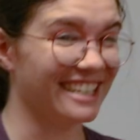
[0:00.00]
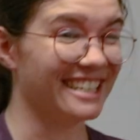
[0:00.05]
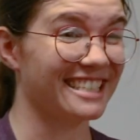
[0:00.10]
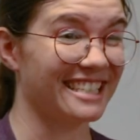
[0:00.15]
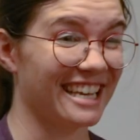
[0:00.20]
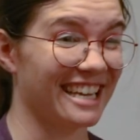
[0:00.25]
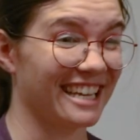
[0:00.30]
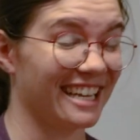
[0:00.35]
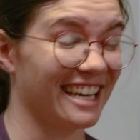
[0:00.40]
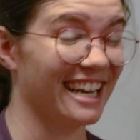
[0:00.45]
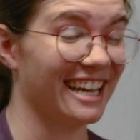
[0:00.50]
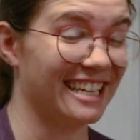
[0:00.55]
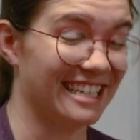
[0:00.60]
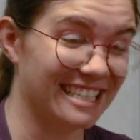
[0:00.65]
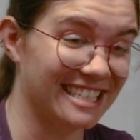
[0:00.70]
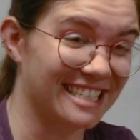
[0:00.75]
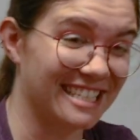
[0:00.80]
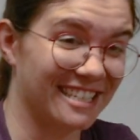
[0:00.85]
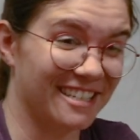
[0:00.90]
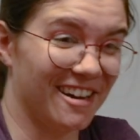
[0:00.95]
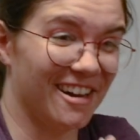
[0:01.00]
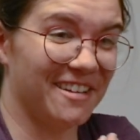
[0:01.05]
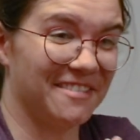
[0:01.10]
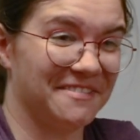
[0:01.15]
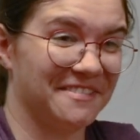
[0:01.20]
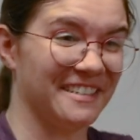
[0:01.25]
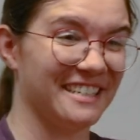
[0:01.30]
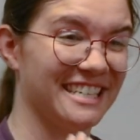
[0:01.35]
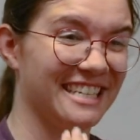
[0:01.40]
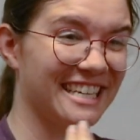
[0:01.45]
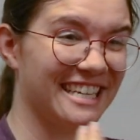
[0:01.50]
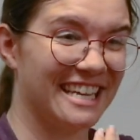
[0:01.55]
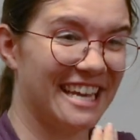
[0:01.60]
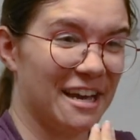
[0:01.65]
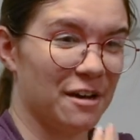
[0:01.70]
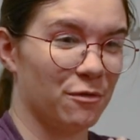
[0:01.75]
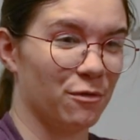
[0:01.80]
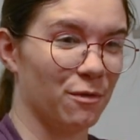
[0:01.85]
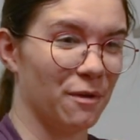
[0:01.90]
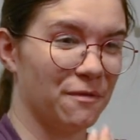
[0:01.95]
It's like a, uh, it's an offer you
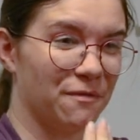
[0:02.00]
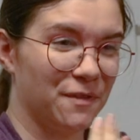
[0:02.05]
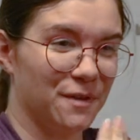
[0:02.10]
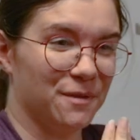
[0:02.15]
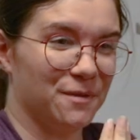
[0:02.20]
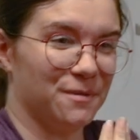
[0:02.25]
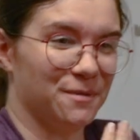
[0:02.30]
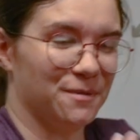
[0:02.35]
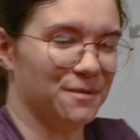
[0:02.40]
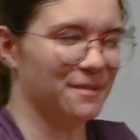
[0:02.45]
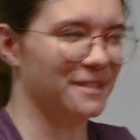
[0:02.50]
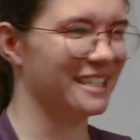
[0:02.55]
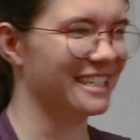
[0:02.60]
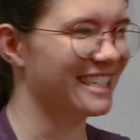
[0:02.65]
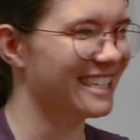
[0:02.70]
can't refuse.